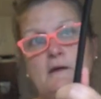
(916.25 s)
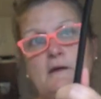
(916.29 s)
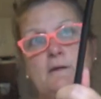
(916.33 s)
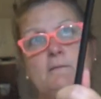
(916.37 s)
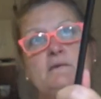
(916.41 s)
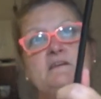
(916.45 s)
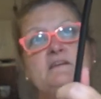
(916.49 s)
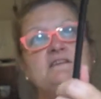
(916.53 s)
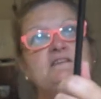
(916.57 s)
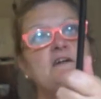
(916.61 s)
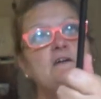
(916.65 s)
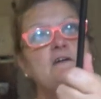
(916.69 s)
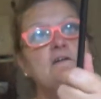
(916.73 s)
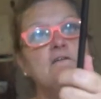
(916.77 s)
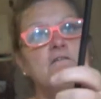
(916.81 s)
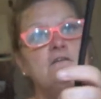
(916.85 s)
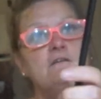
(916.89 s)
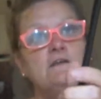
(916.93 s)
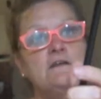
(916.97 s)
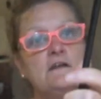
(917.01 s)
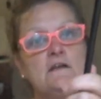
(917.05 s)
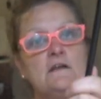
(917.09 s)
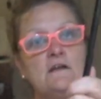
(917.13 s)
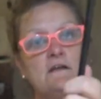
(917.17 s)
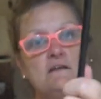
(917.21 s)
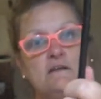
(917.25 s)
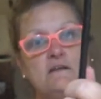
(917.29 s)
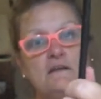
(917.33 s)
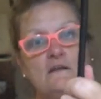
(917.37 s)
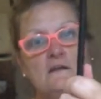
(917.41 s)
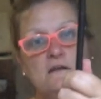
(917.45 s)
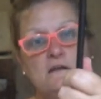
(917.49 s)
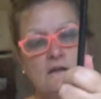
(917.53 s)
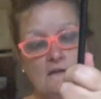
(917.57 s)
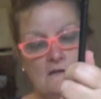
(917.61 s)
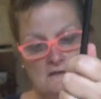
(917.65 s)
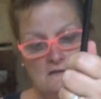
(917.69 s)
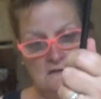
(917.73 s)
it might be taller than I
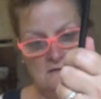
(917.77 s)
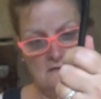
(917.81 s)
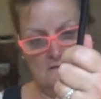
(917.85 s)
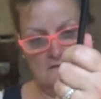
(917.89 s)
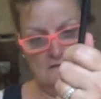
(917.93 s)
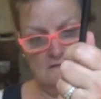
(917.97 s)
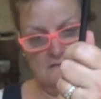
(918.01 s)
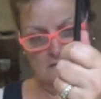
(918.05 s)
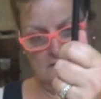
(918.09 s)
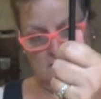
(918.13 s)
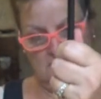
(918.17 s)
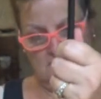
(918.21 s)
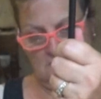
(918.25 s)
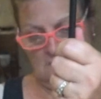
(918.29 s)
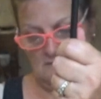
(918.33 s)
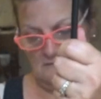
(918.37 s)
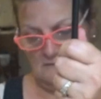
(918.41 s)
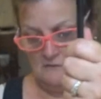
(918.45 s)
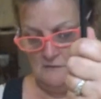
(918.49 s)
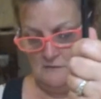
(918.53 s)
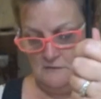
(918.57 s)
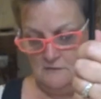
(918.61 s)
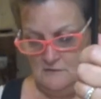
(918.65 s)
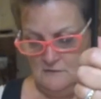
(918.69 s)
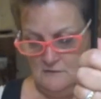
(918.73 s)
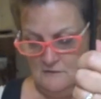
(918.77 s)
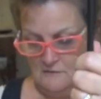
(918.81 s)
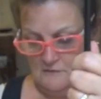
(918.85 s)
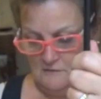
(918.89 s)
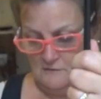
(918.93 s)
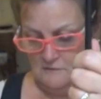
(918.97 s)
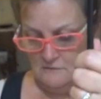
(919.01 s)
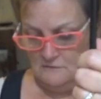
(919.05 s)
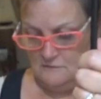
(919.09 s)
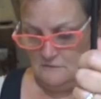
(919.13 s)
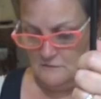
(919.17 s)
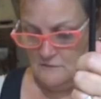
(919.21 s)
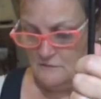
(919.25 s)
think.
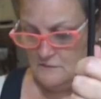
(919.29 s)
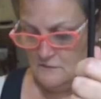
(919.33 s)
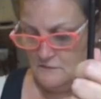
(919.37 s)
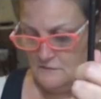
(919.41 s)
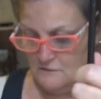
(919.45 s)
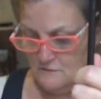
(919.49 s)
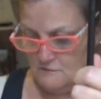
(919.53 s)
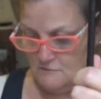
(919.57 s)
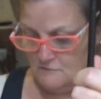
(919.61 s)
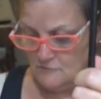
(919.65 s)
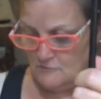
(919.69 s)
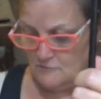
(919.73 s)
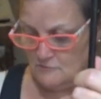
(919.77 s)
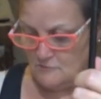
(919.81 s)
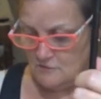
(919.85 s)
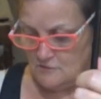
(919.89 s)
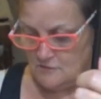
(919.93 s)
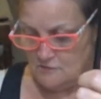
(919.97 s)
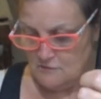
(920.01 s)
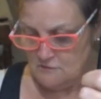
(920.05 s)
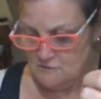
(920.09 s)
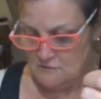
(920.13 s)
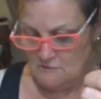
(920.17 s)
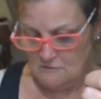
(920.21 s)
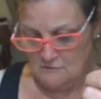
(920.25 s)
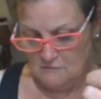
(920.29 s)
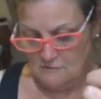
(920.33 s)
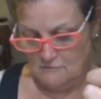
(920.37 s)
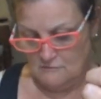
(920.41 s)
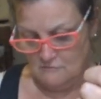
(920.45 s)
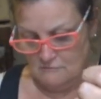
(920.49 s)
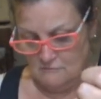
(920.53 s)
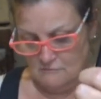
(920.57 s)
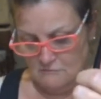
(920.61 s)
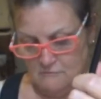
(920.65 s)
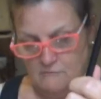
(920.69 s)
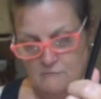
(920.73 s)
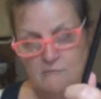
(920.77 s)
I never
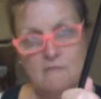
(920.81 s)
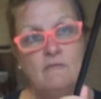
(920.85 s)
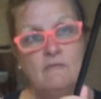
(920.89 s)
know.